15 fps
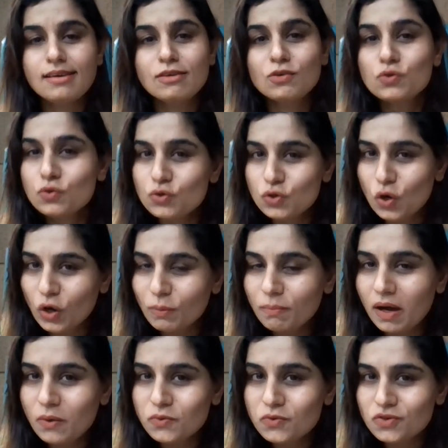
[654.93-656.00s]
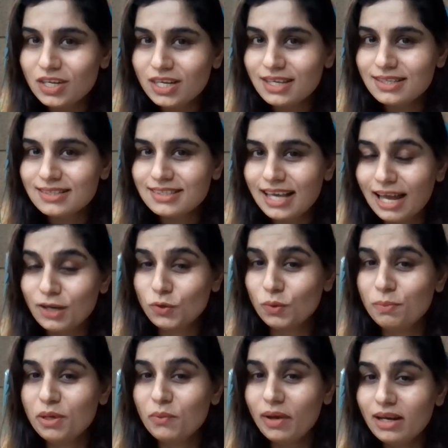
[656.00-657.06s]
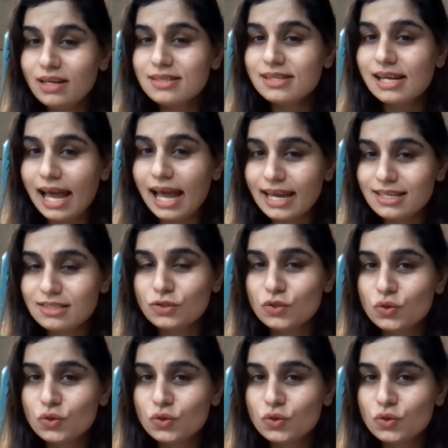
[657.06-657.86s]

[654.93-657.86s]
strong boundaries, and you'll be very delighted